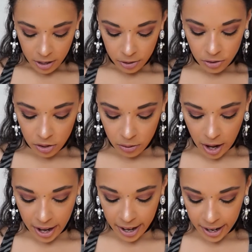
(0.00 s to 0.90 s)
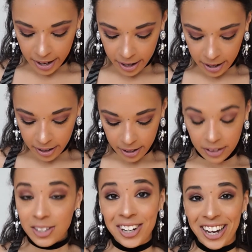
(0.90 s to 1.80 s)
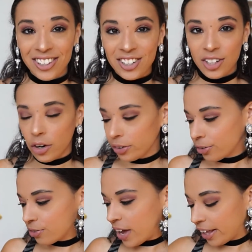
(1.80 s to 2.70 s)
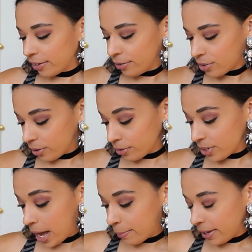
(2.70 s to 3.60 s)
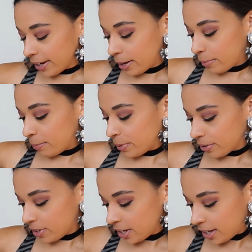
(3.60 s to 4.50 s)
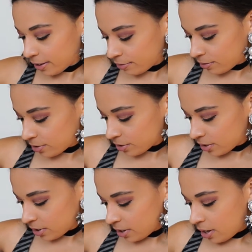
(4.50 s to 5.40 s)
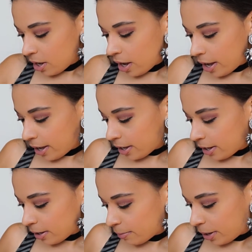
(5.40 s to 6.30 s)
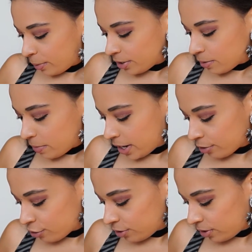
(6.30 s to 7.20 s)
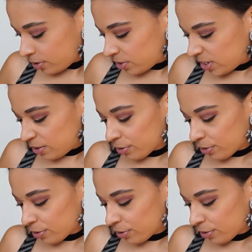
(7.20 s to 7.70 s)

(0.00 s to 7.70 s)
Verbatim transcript: So it's $19 value, so I was happy I got my birthday gift. I went to Marshall's, didn't